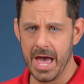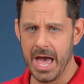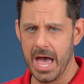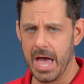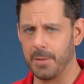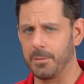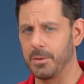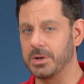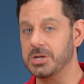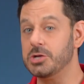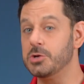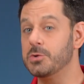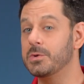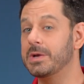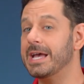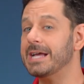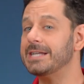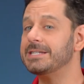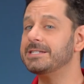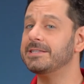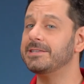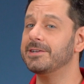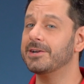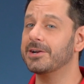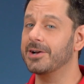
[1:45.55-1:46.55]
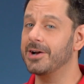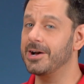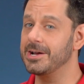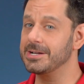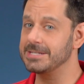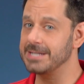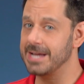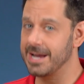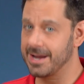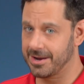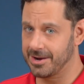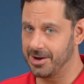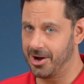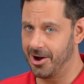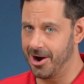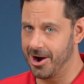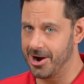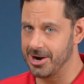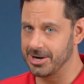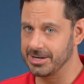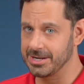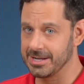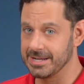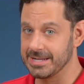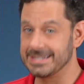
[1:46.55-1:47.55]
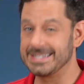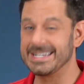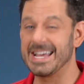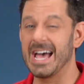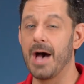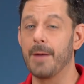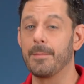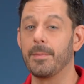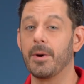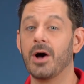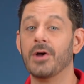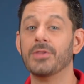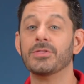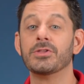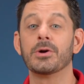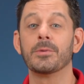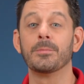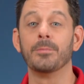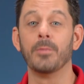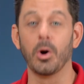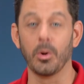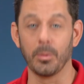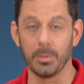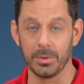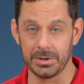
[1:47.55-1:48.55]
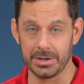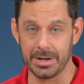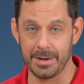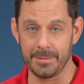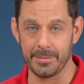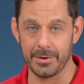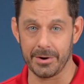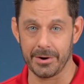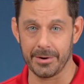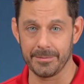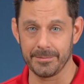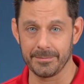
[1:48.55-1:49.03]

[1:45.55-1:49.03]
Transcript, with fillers: and when you get to their contact card, tap on their mobile number.